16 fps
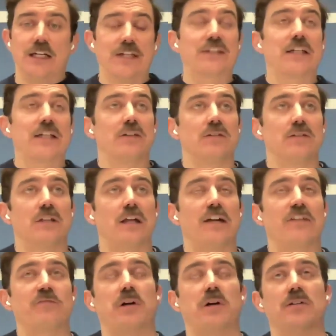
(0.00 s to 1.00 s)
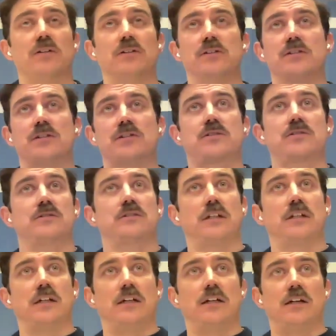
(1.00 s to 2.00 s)
I think a lot of partners
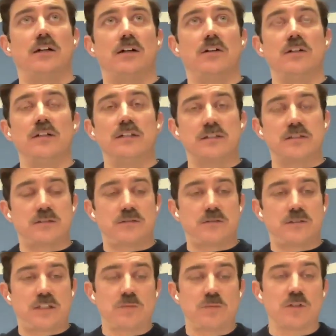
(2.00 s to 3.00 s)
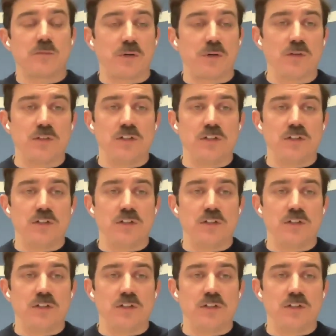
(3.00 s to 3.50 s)
are in a similar boat.